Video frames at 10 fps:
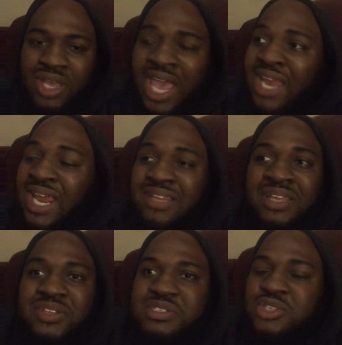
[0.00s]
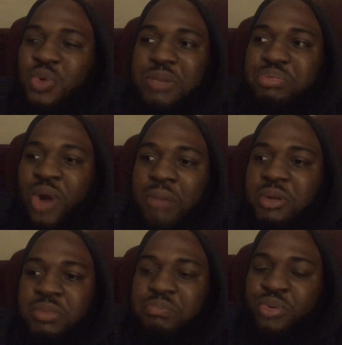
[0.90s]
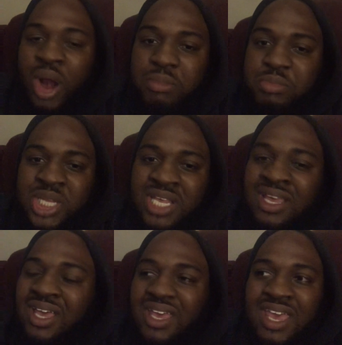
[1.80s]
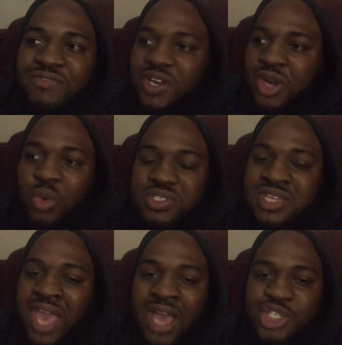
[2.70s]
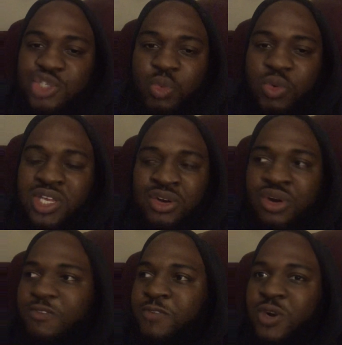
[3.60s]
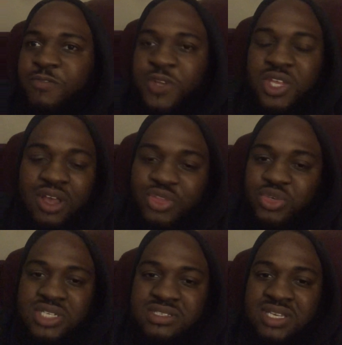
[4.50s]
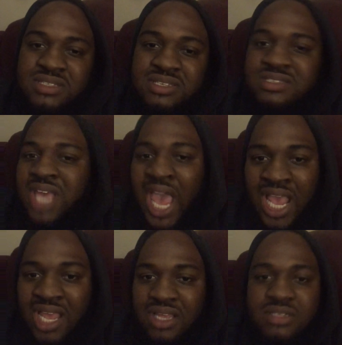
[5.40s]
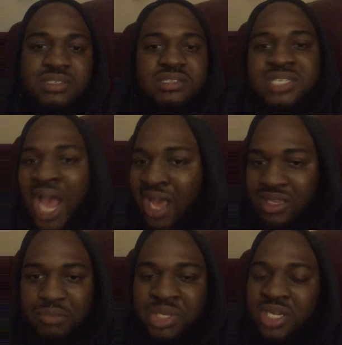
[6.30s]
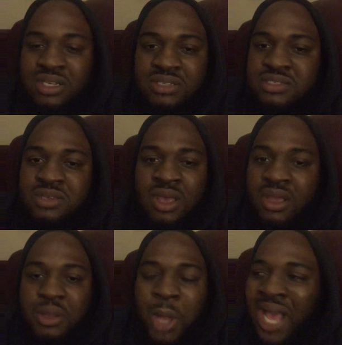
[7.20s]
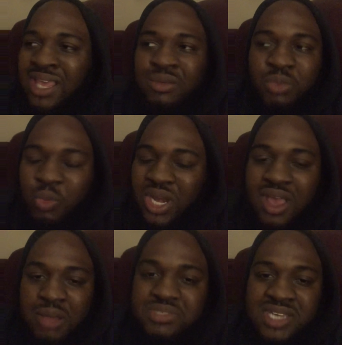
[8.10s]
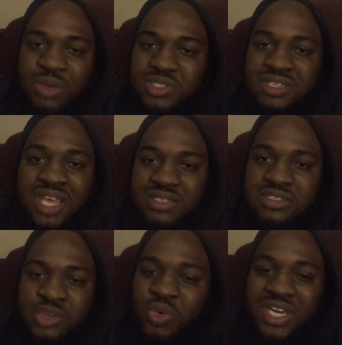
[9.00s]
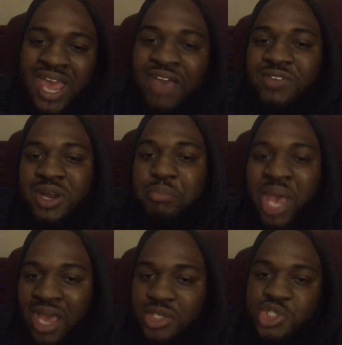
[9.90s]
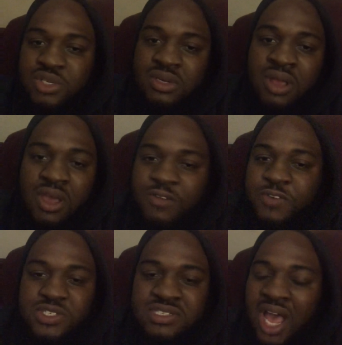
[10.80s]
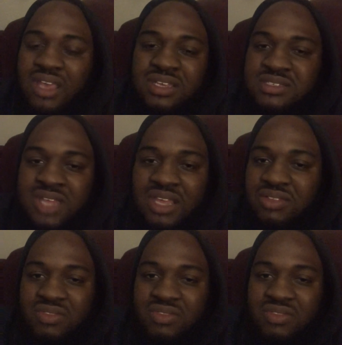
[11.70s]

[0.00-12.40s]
and the student probably even knows the actual cure for the other diseases, AIDS, diabetes. Like, when it comes down to that student having a passion for science, they